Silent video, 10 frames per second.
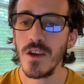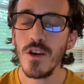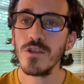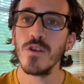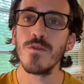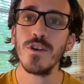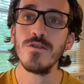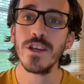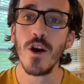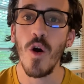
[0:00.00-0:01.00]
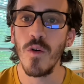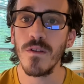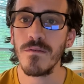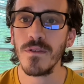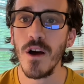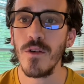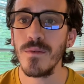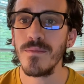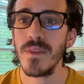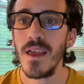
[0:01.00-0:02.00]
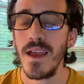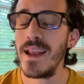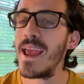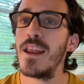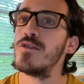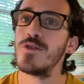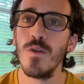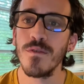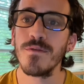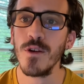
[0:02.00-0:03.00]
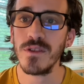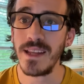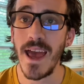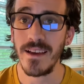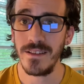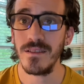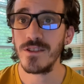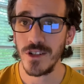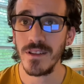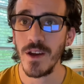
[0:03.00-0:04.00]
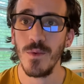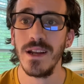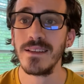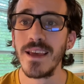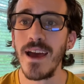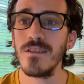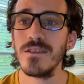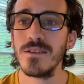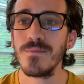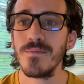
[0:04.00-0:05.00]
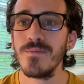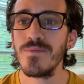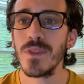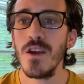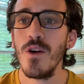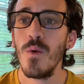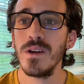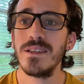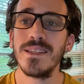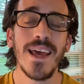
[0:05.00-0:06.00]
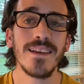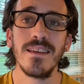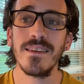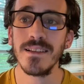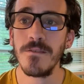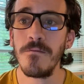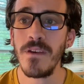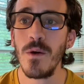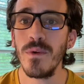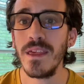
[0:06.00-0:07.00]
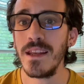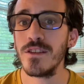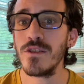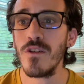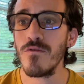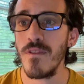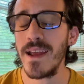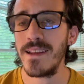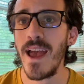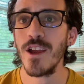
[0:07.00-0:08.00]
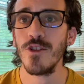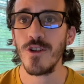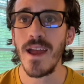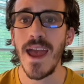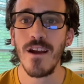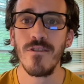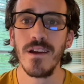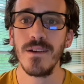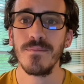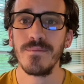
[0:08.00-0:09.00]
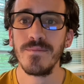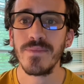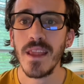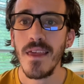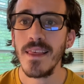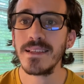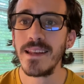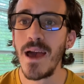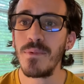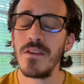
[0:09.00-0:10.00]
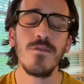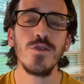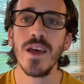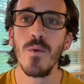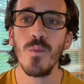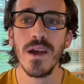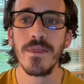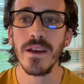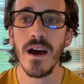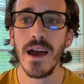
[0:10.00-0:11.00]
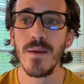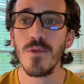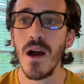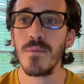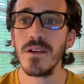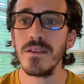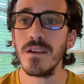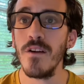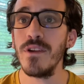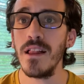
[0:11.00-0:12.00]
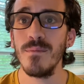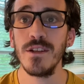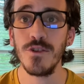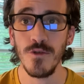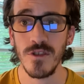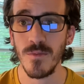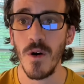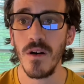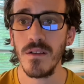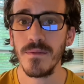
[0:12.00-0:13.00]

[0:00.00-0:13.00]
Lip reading: So if we're using overflow, it handles overflow text just like what it sounds, which is text that doesn't fit within its rectangular area. This can happen if you set width and height properties of an element too small.